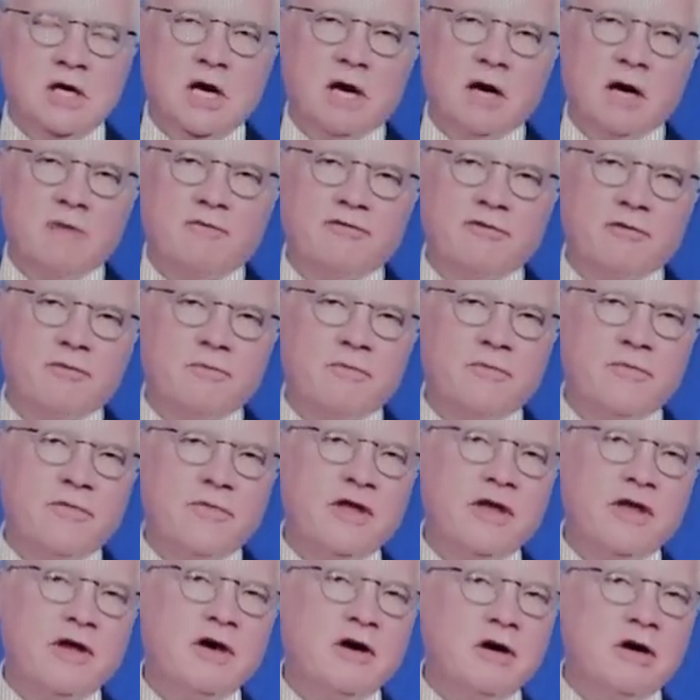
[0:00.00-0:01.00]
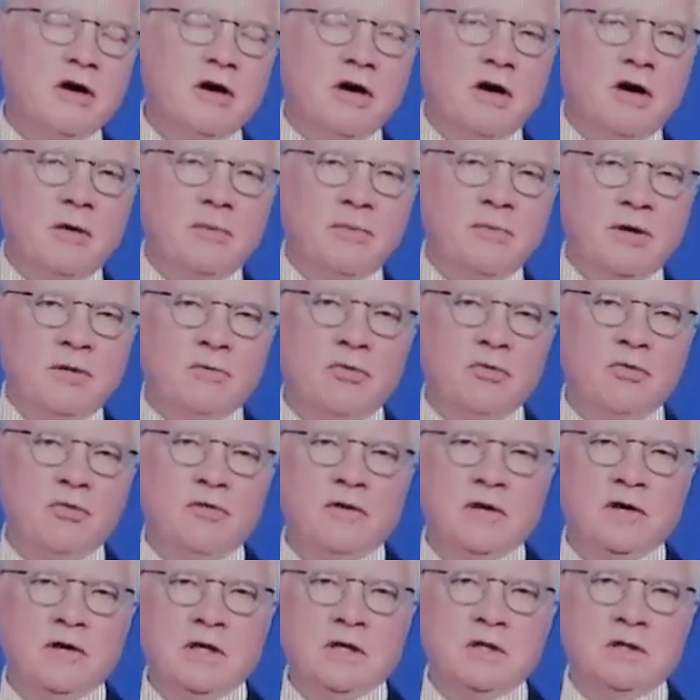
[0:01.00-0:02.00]
From there, I'll be
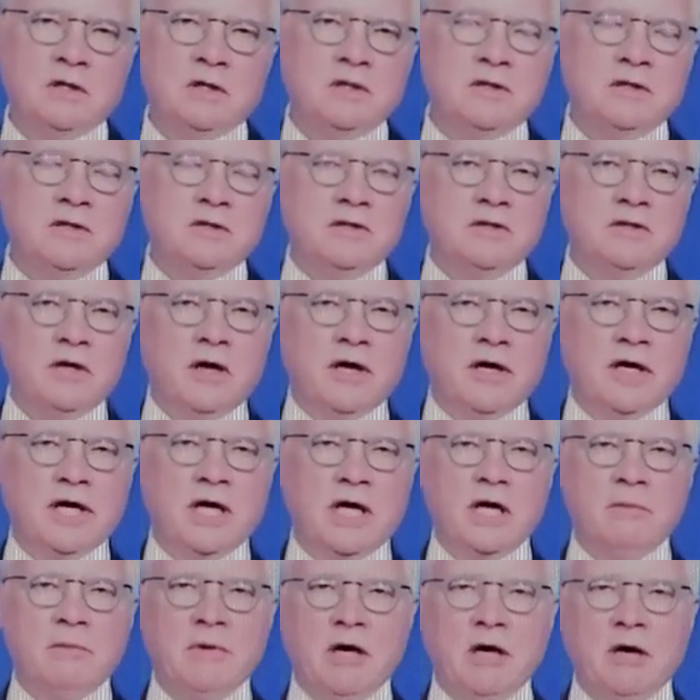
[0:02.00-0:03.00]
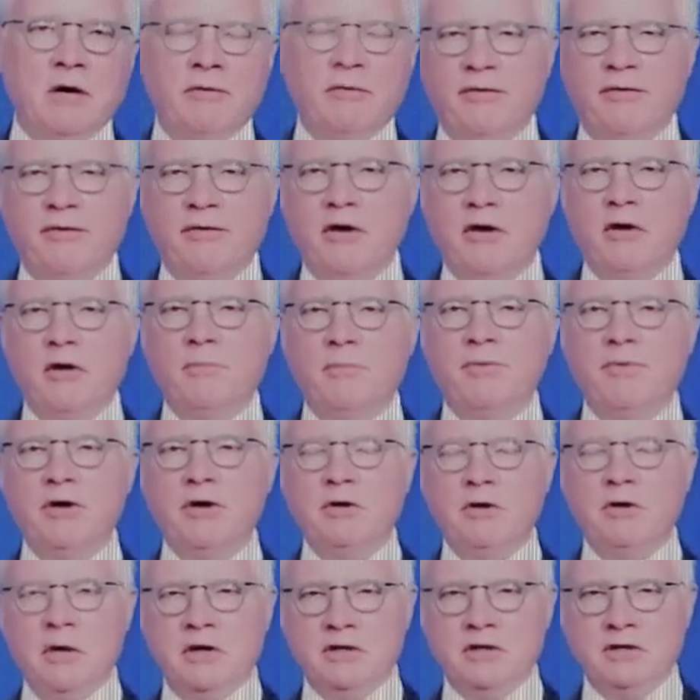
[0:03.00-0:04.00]
moving into talking about
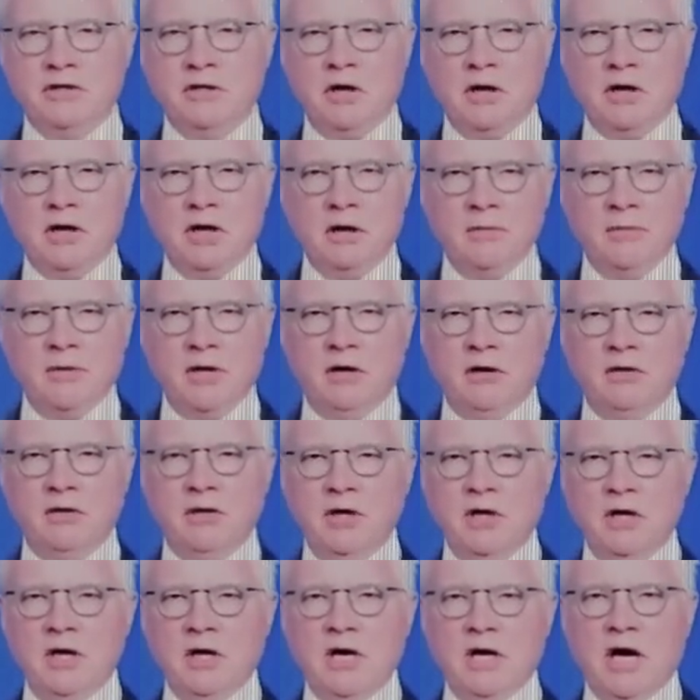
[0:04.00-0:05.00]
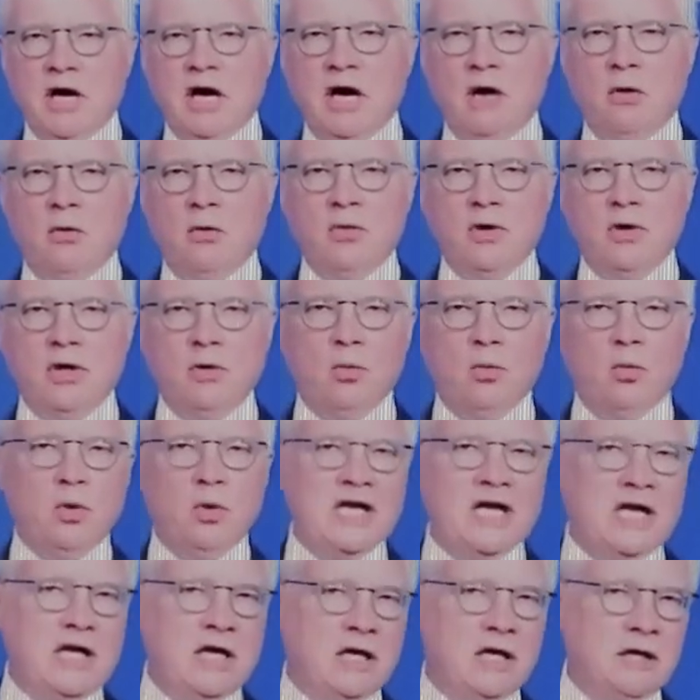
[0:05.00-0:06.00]
therapeutics, talking about how we
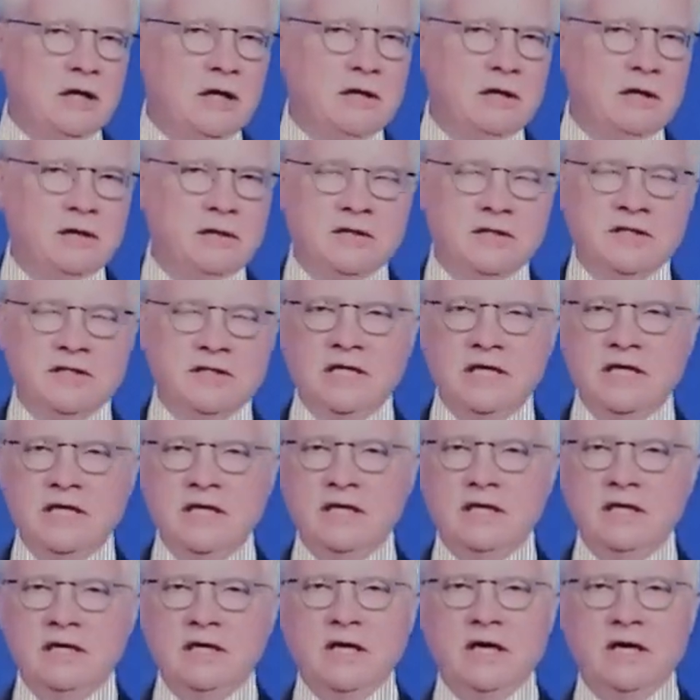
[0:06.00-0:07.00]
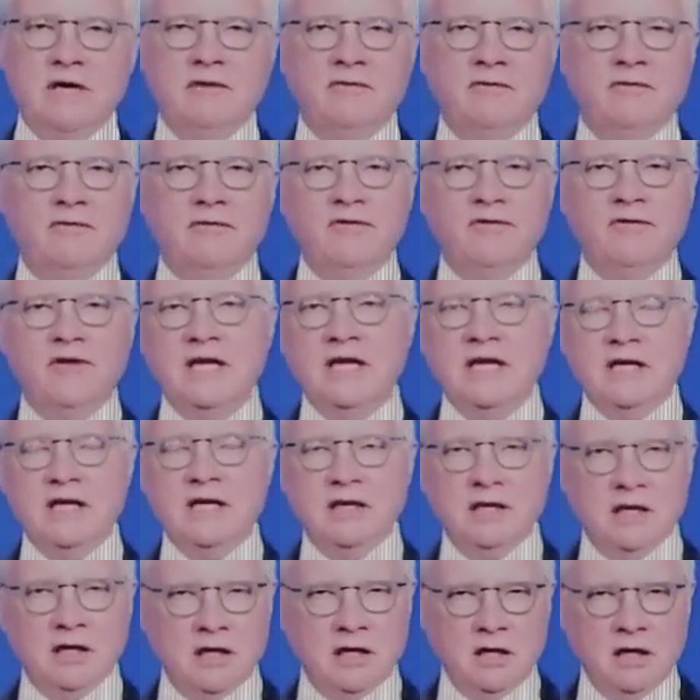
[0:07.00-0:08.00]
weed, seed, and
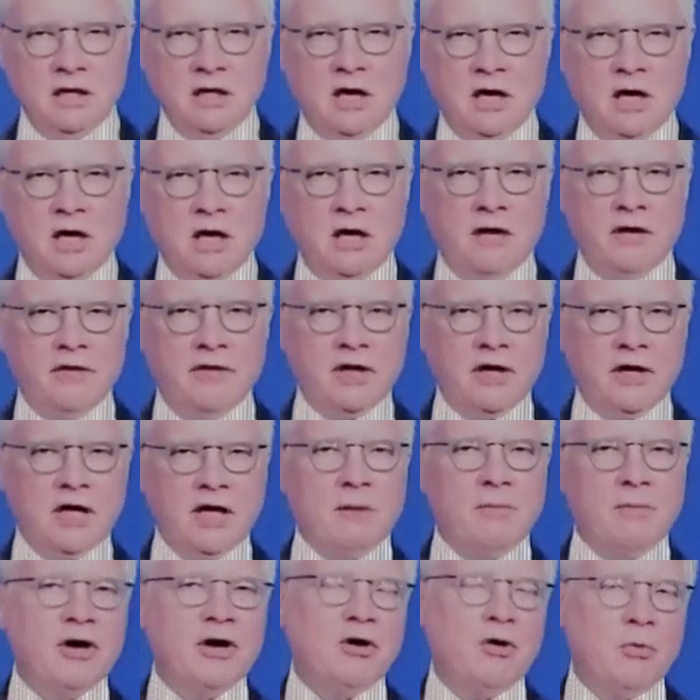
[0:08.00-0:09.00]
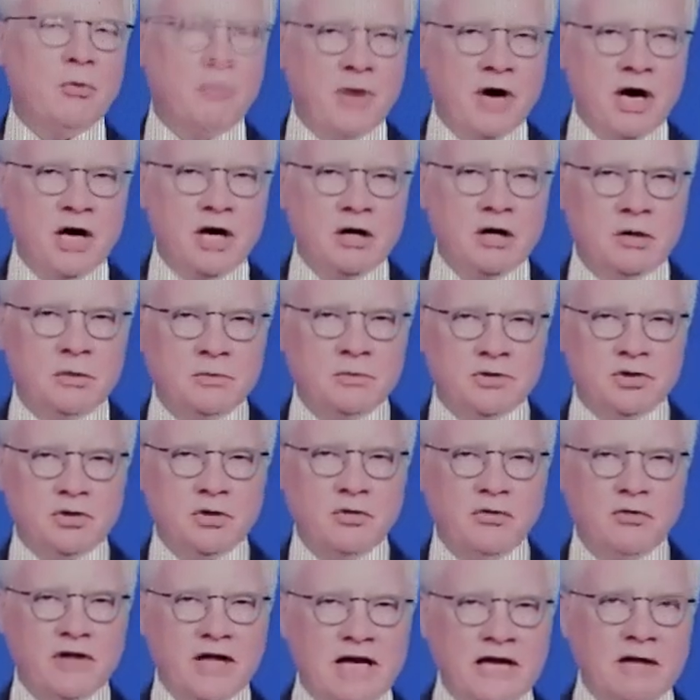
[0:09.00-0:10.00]
feed the gut microbiome
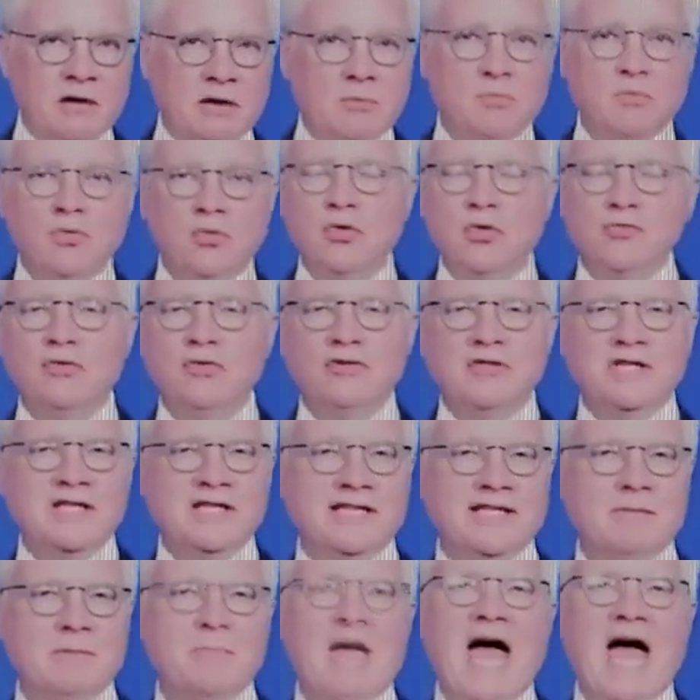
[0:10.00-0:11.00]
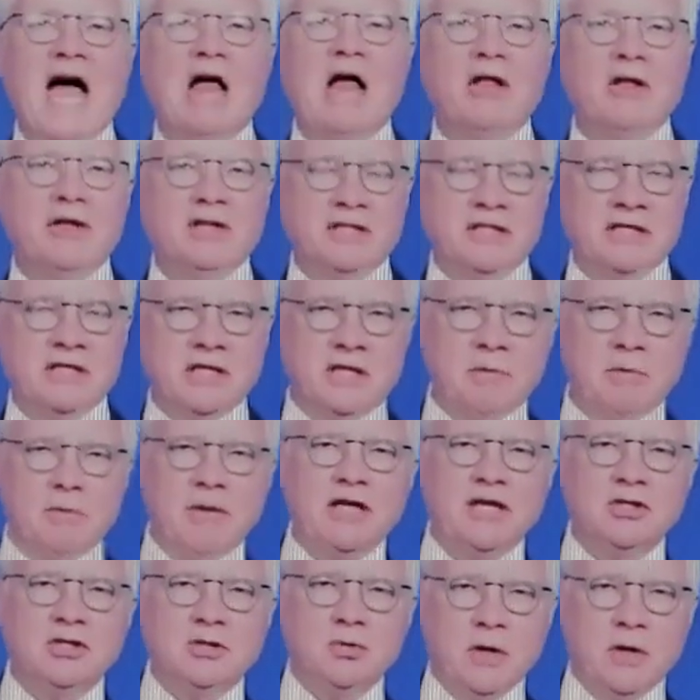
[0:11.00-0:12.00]
so that it moves into balance in the
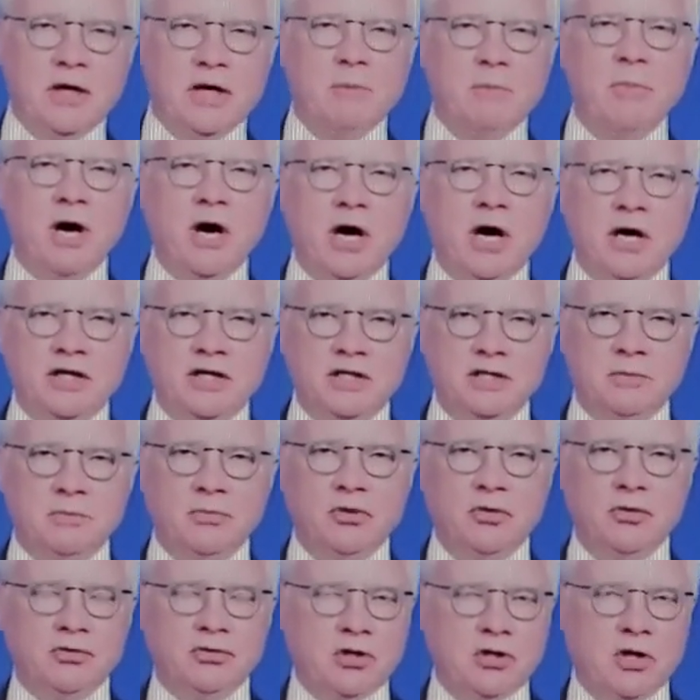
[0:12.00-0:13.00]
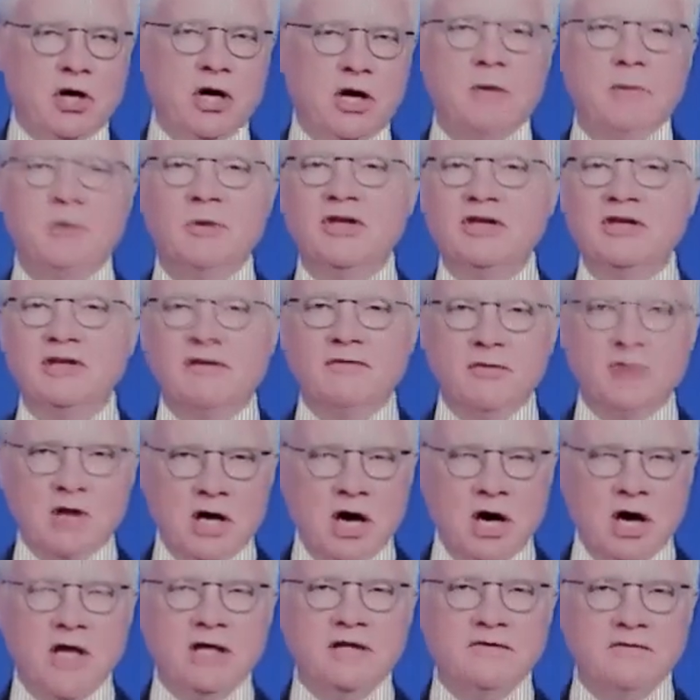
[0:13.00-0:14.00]
best way possible, talking about different
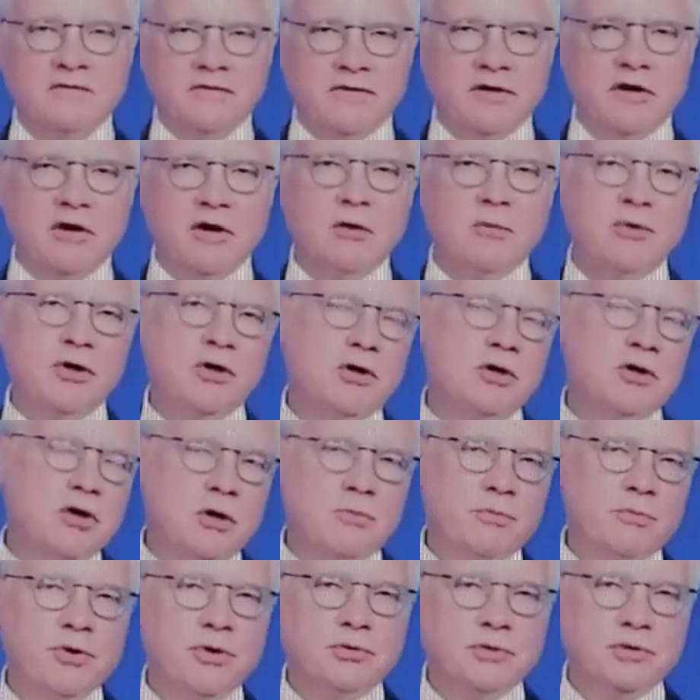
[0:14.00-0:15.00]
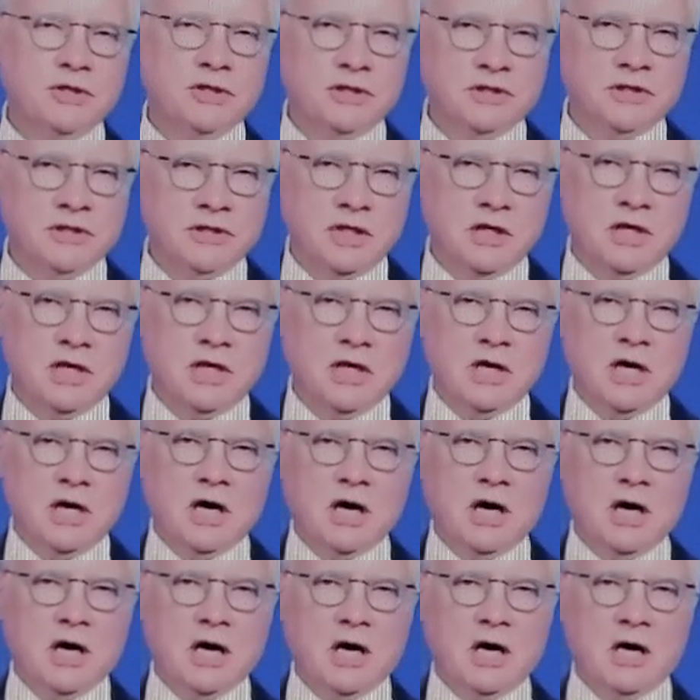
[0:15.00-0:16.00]
kinds of therapeutic approaches
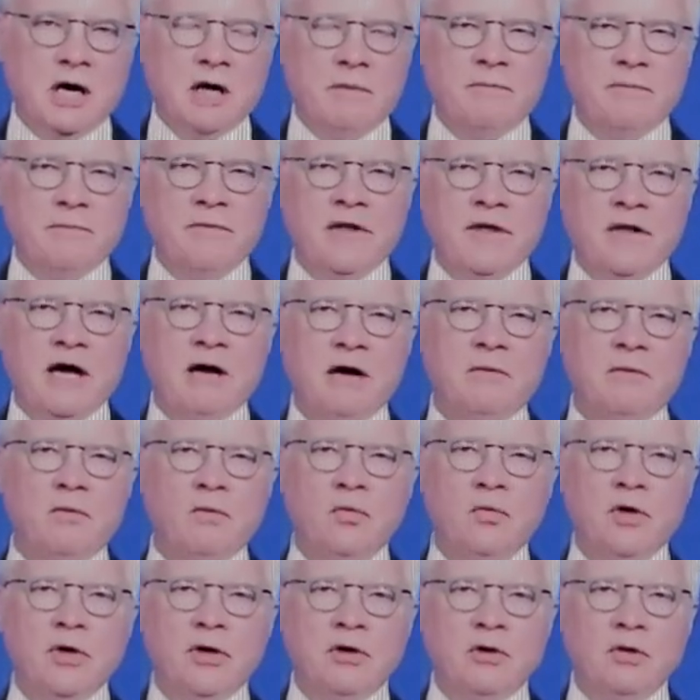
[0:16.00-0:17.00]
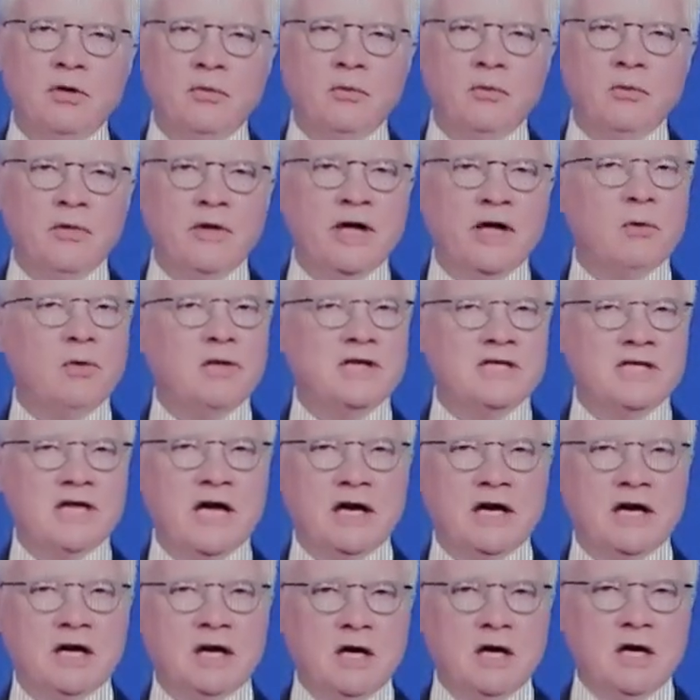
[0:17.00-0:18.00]
that we
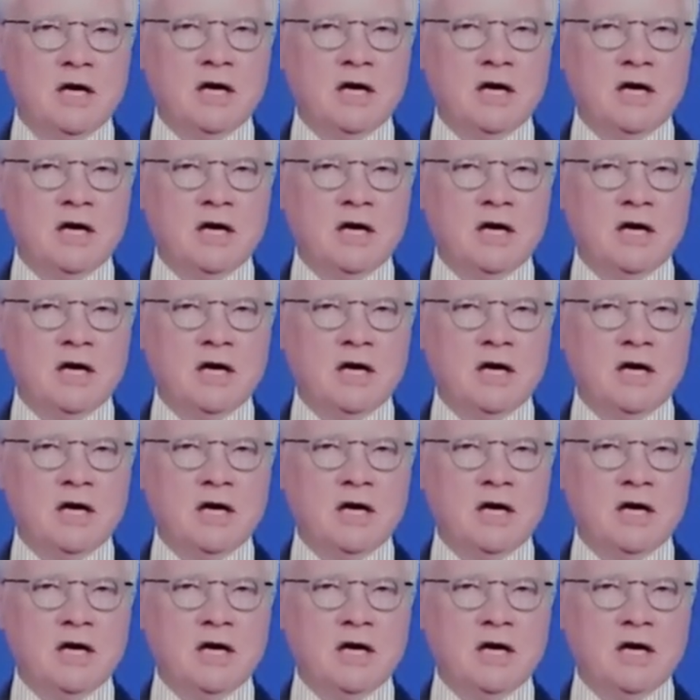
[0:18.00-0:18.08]
take.